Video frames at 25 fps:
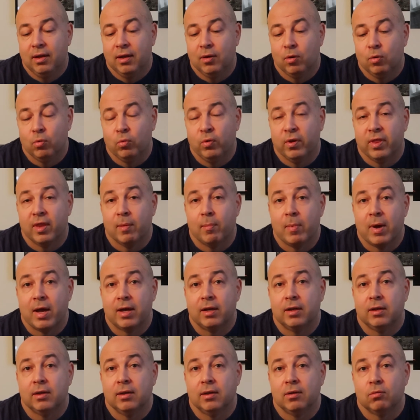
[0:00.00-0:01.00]
with a
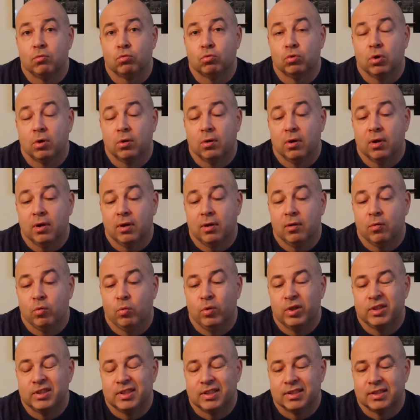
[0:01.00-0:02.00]
bad roll,
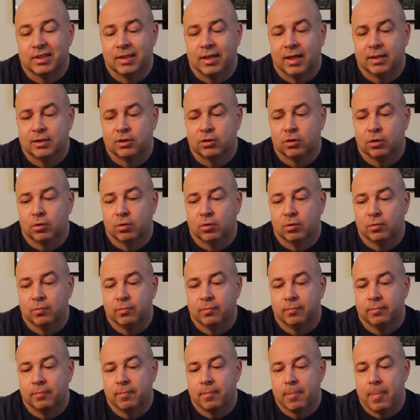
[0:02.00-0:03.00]
which is not
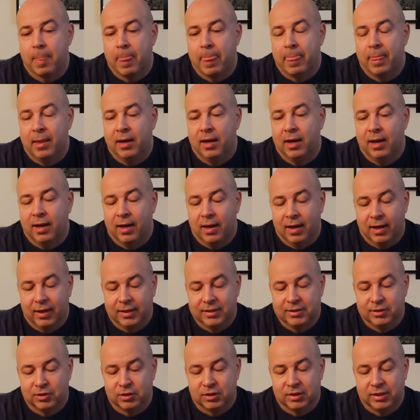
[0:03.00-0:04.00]
so
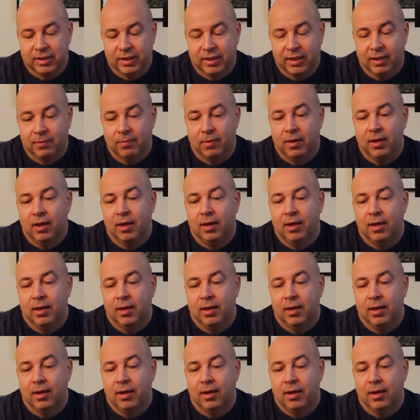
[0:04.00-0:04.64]
nice to see.